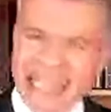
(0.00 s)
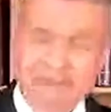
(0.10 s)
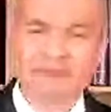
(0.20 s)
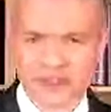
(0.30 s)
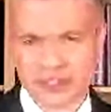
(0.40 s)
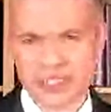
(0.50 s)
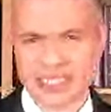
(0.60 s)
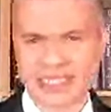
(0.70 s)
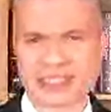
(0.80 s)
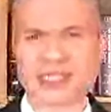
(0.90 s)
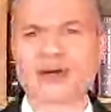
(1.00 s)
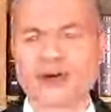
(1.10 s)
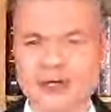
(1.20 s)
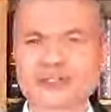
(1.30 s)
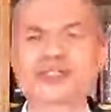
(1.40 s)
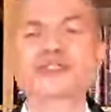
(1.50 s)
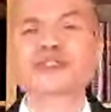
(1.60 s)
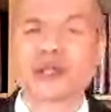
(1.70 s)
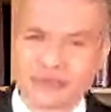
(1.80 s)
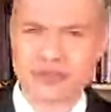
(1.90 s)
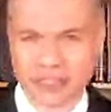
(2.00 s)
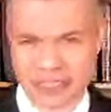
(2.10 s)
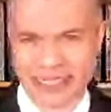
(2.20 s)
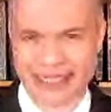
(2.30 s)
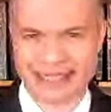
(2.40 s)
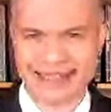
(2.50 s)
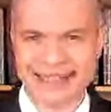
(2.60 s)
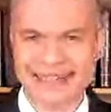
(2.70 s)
emphasizing God's sovereignty